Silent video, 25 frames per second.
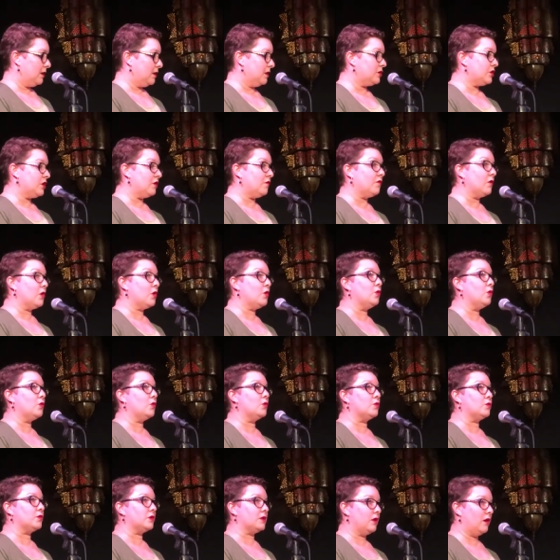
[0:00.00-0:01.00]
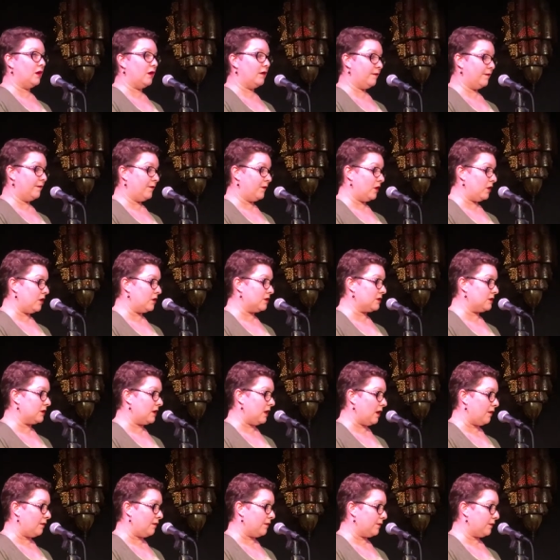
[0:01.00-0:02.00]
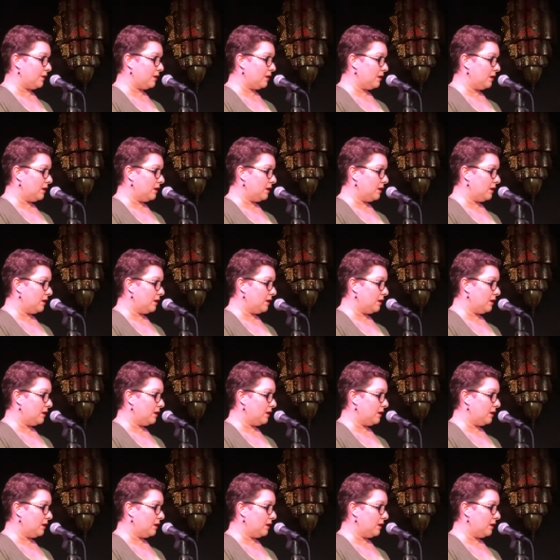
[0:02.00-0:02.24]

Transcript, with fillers: She recalls her first love,